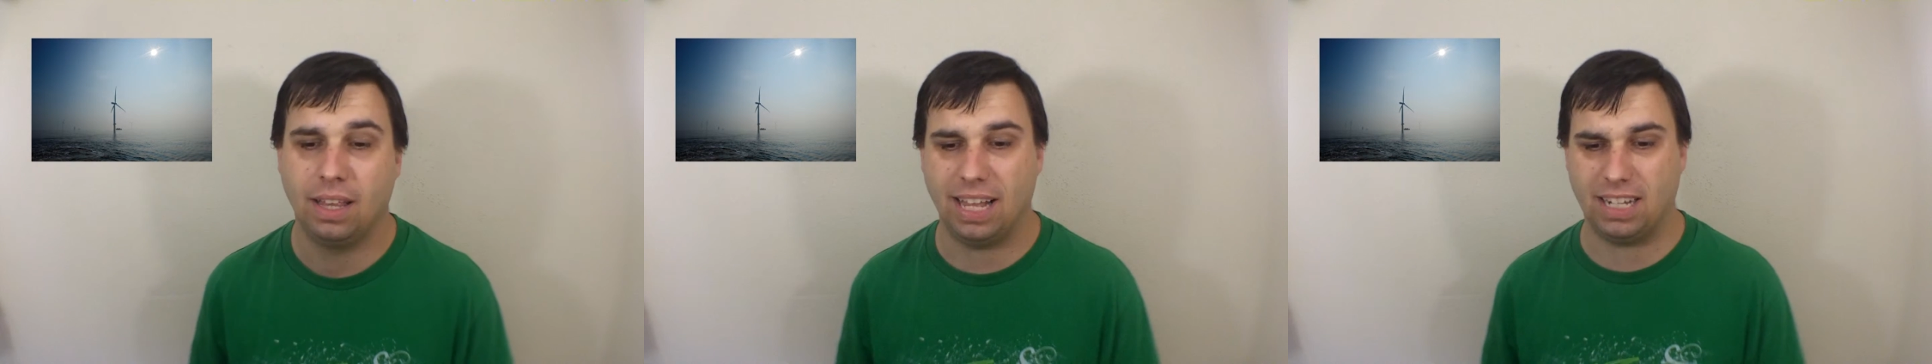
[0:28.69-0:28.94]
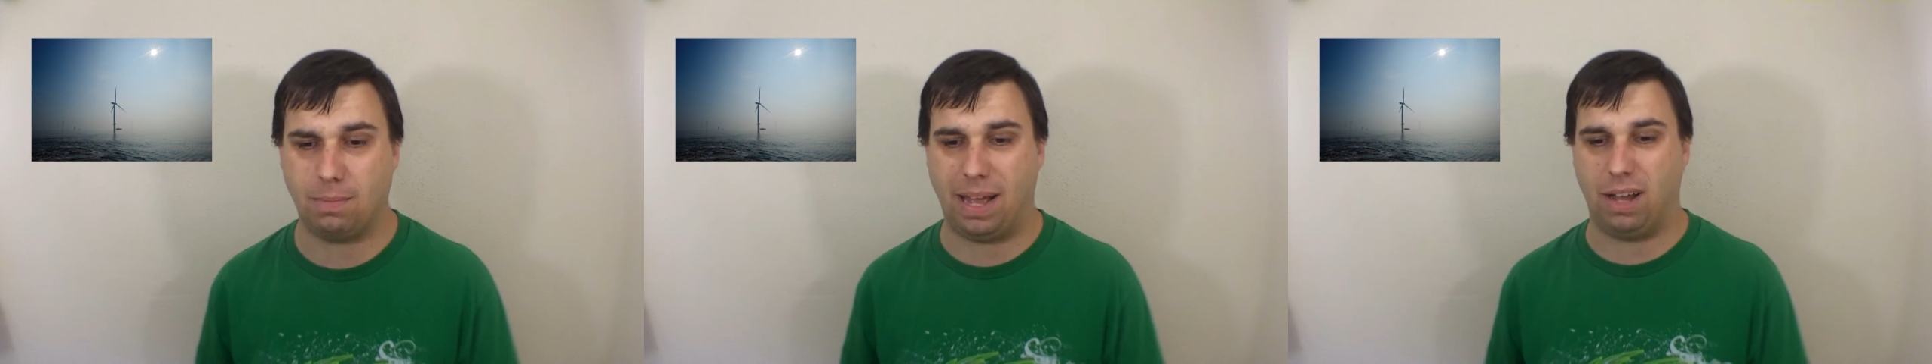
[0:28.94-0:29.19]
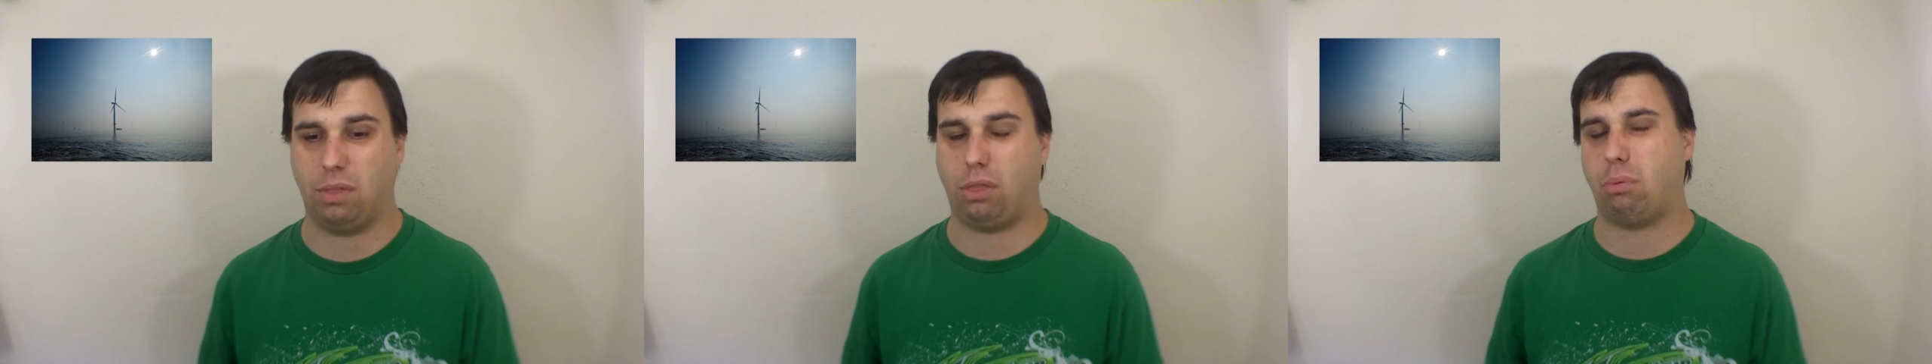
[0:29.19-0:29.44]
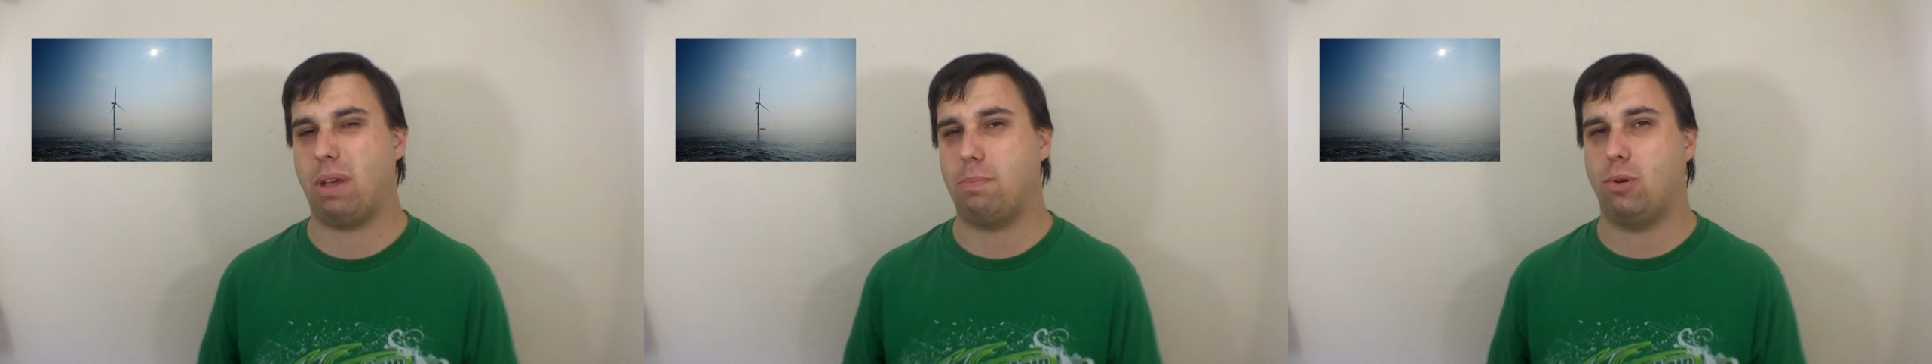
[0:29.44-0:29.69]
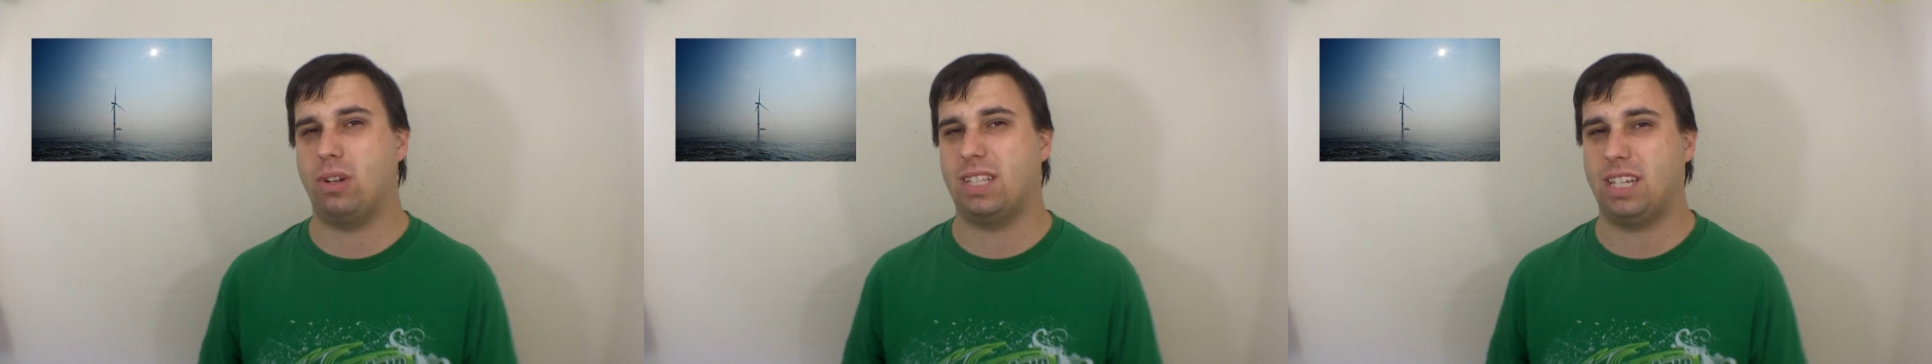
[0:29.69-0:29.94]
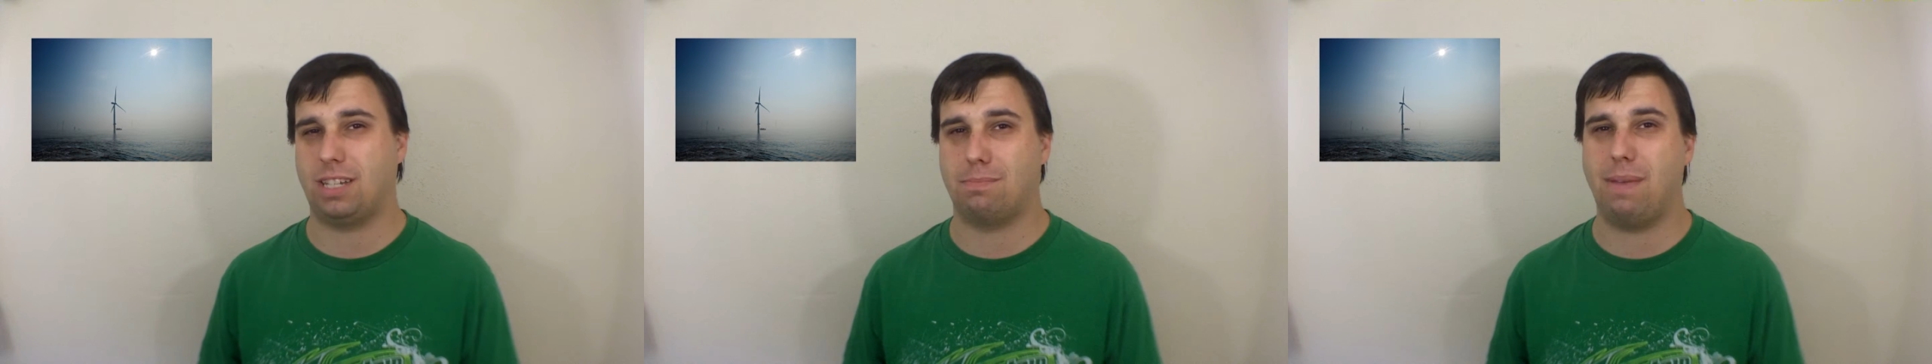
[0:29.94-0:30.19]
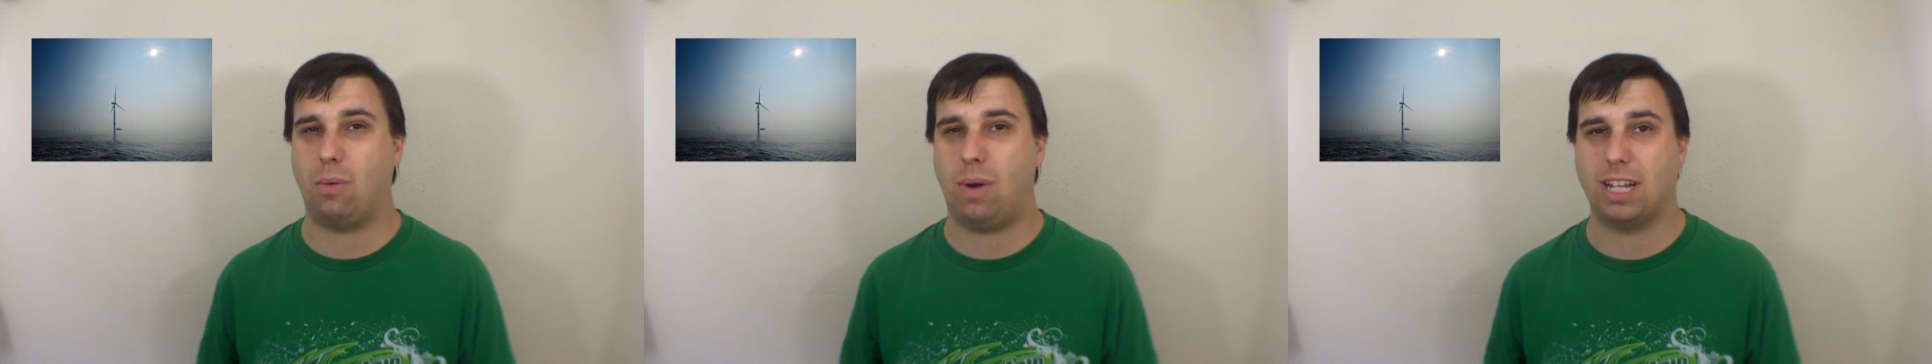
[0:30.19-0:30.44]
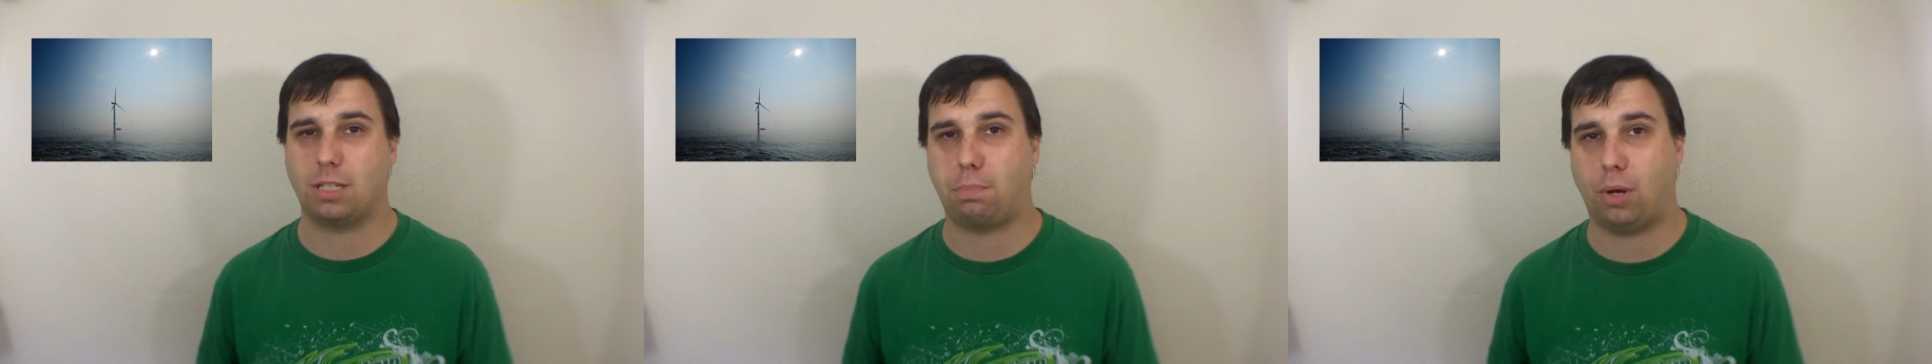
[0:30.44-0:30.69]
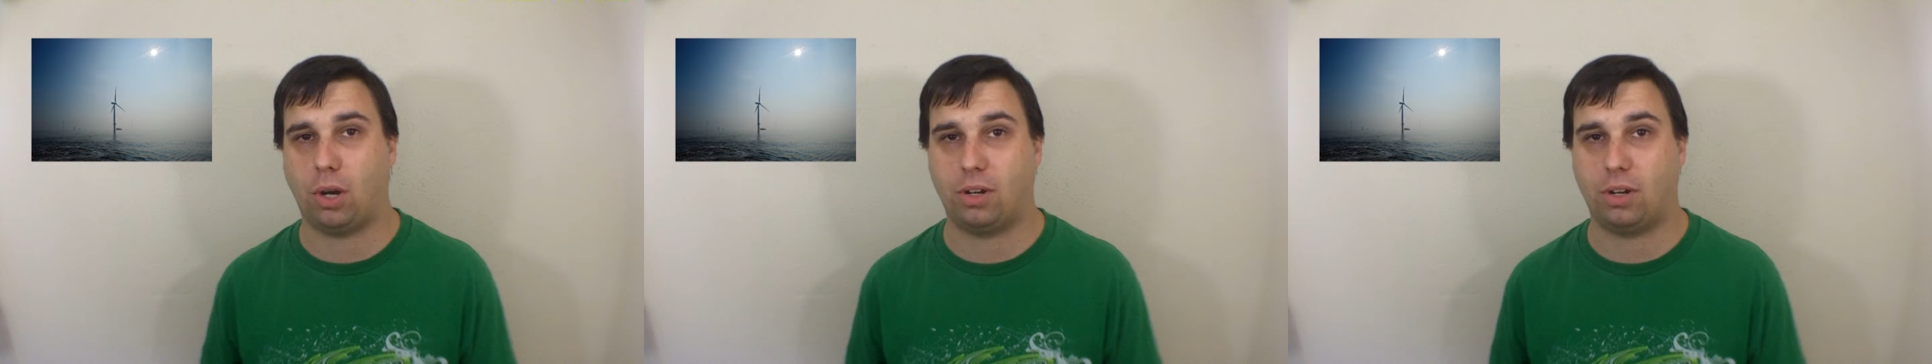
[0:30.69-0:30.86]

That's about 3.6 megawatts